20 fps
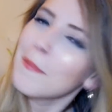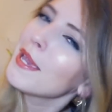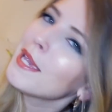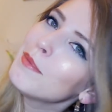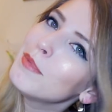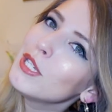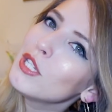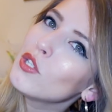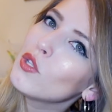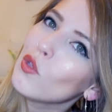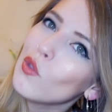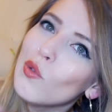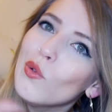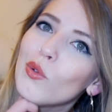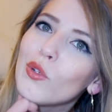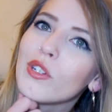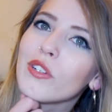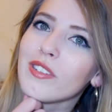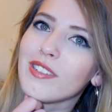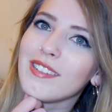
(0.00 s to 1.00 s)
maybe you
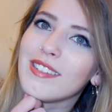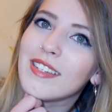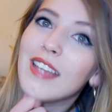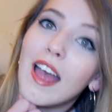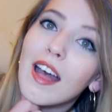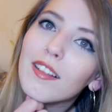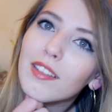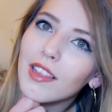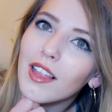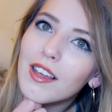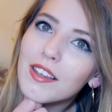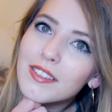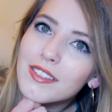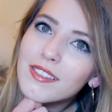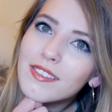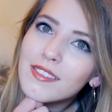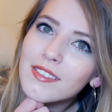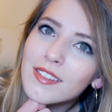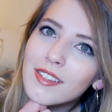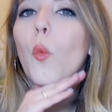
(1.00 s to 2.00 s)
could tell
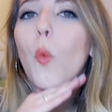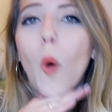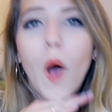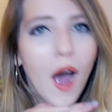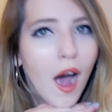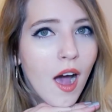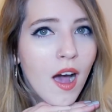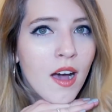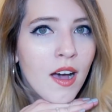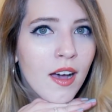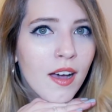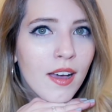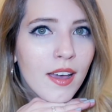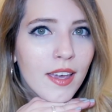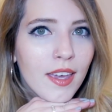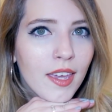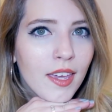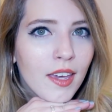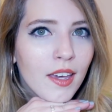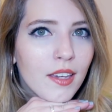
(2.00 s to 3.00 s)
us
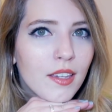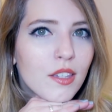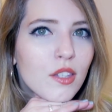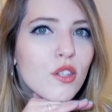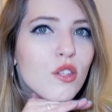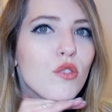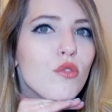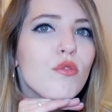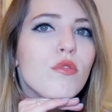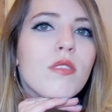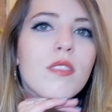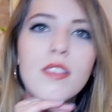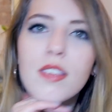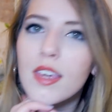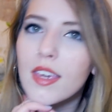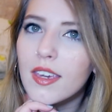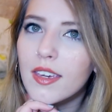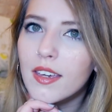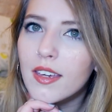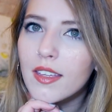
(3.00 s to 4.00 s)
why you
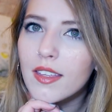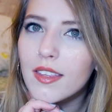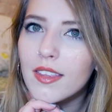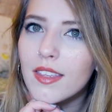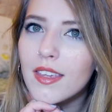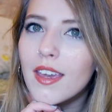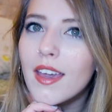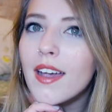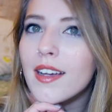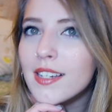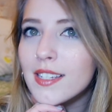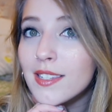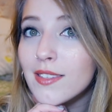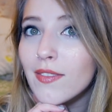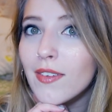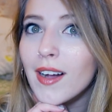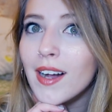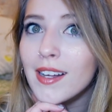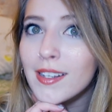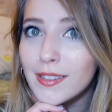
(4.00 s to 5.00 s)
think the
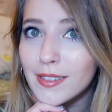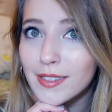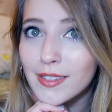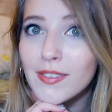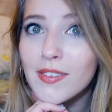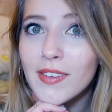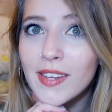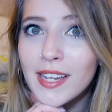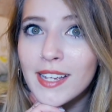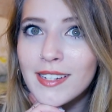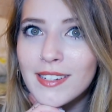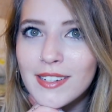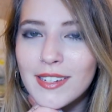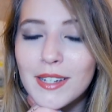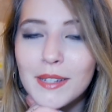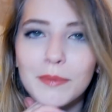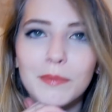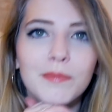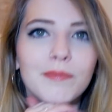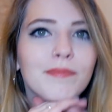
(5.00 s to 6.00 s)
X-Files
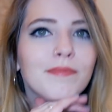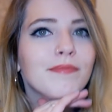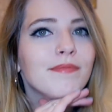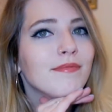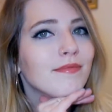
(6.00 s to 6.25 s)
fandom